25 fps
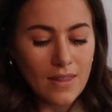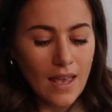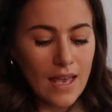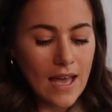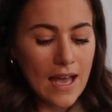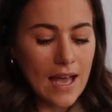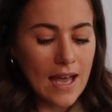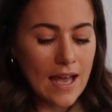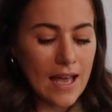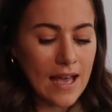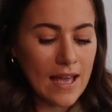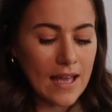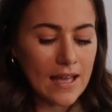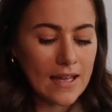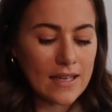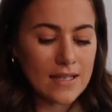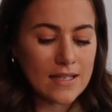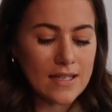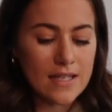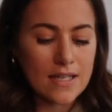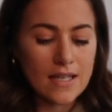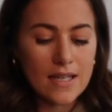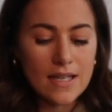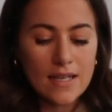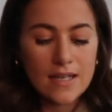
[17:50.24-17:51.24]

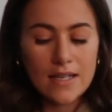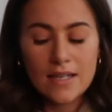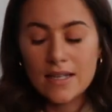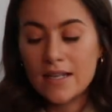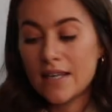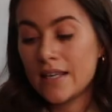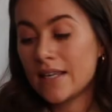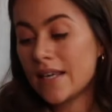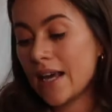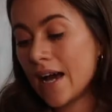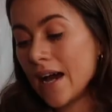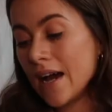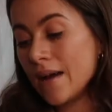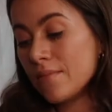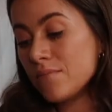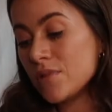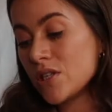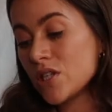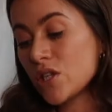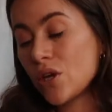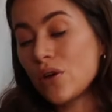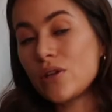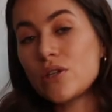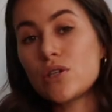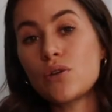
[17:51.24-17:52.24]
And yeah, I'm
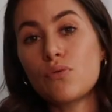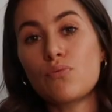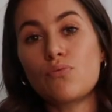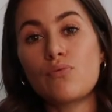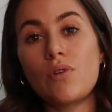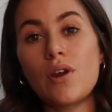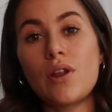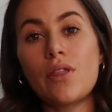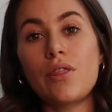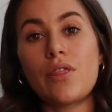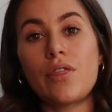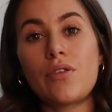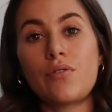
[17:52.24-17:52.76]
just going to run